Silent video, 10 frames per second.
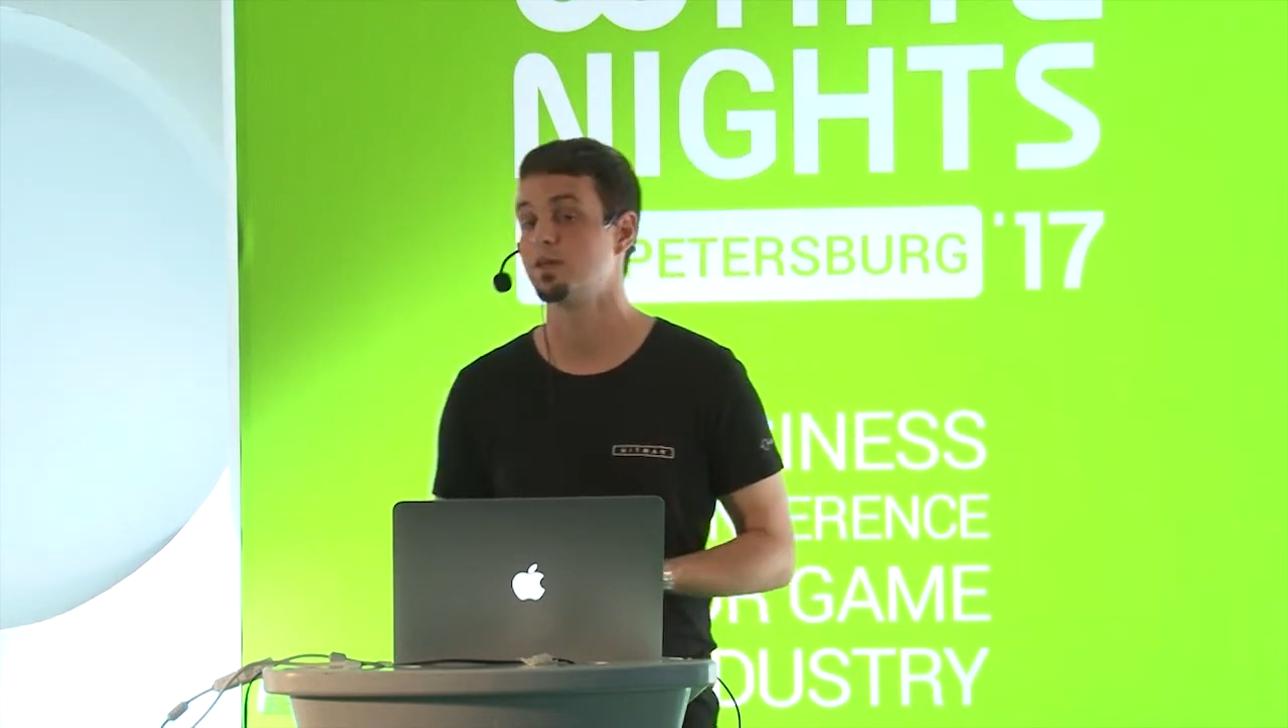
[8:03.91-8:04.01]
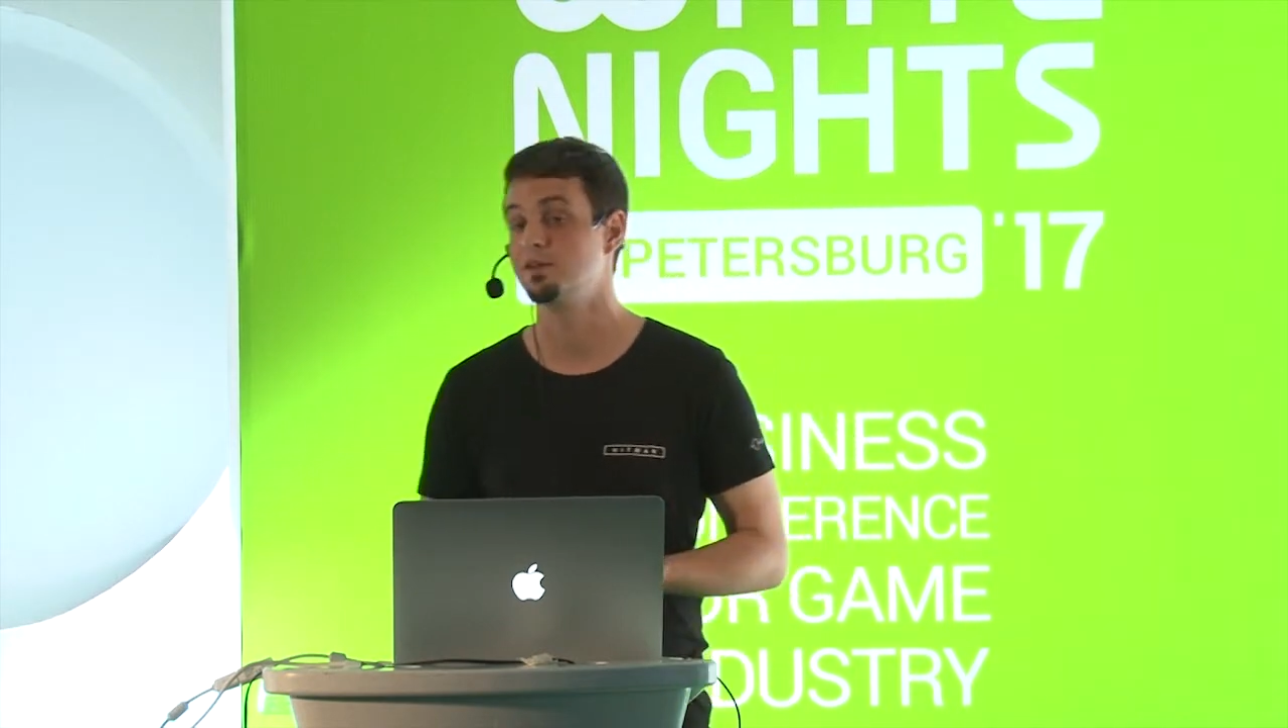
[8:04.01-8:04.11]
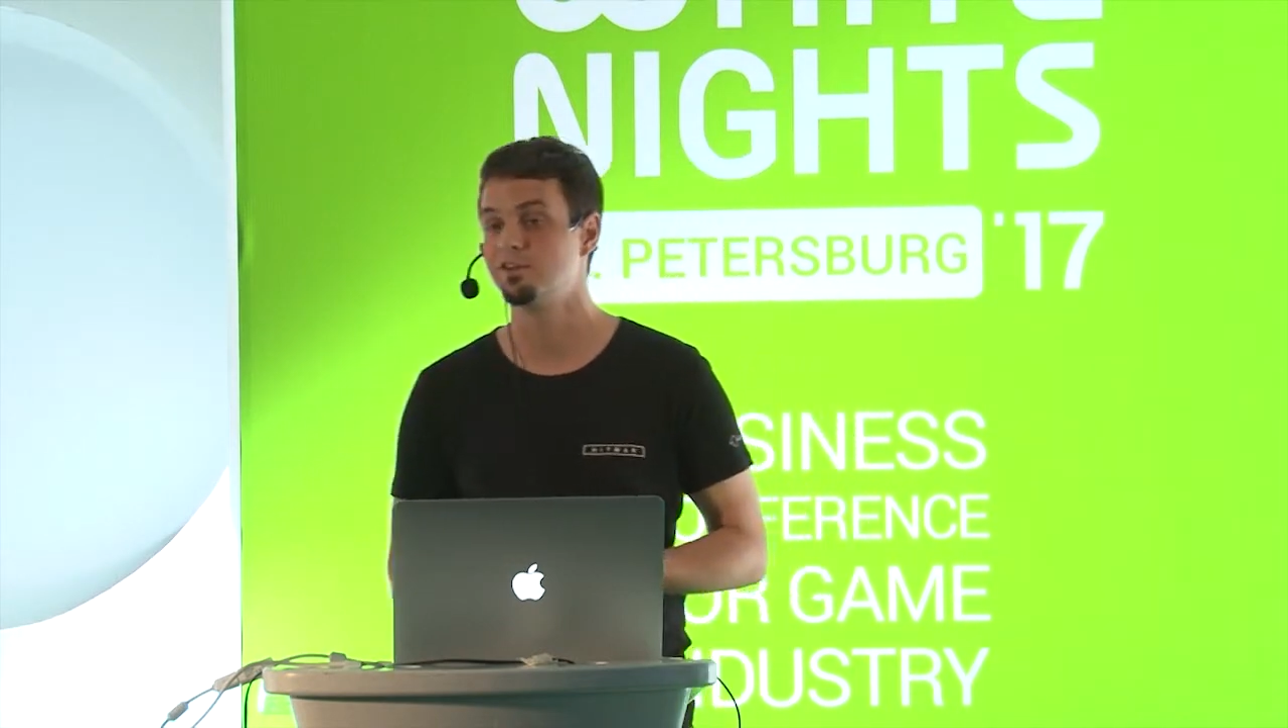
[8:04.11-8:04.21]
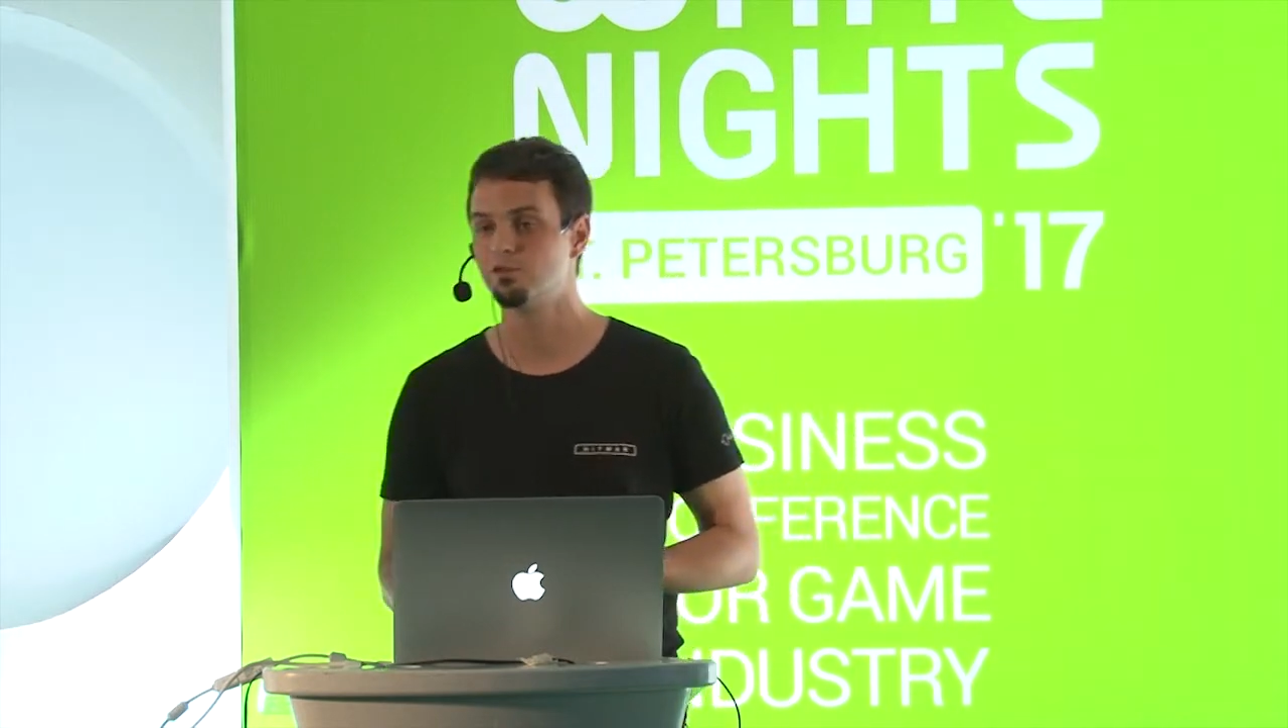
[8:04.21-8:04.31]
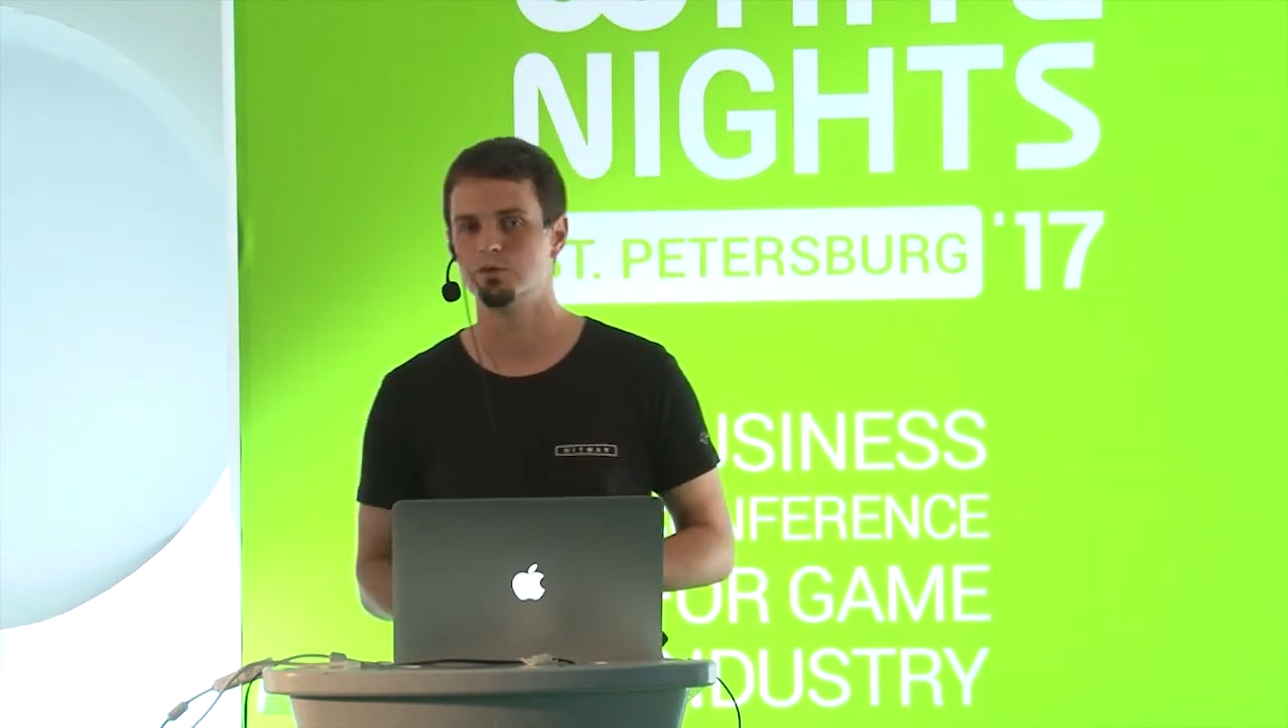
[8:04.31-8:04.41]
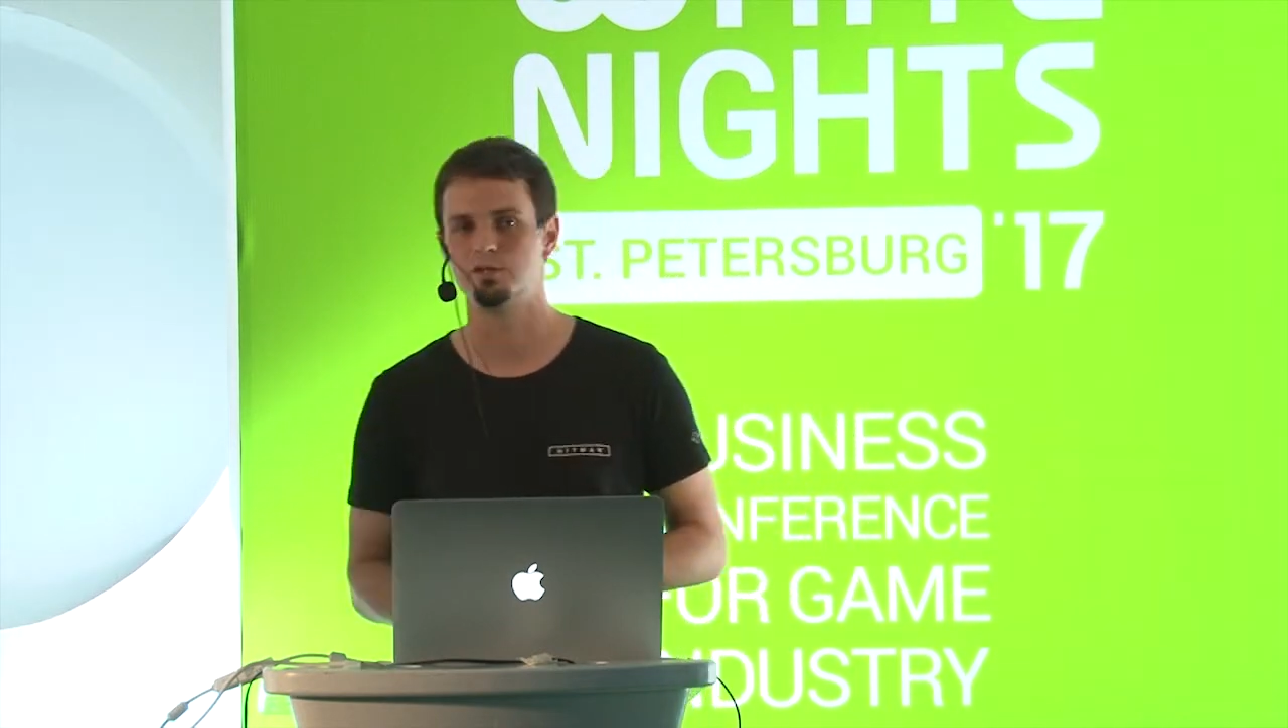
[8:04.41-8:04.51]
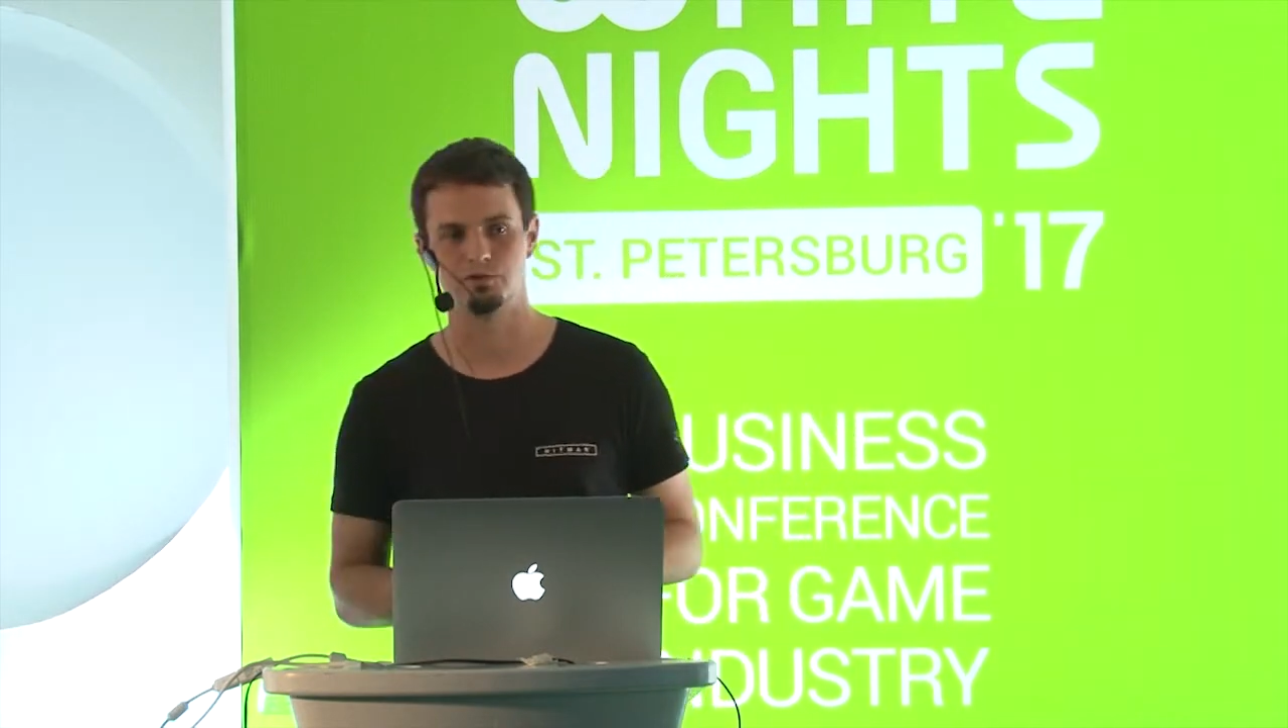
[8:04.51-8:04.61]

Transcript: can distribute